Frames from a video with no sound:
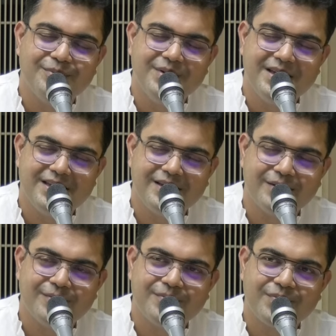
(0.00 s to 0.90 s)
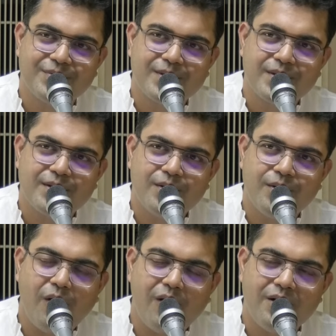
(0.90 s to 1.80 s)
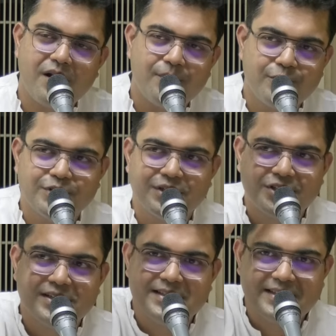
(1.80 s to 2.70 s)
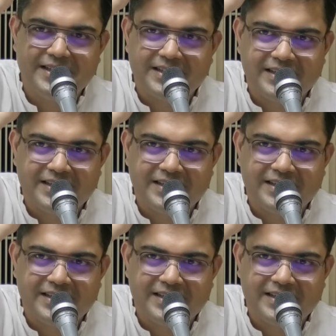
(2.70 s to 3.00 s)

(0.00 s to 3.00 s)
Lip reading: being, or a position seated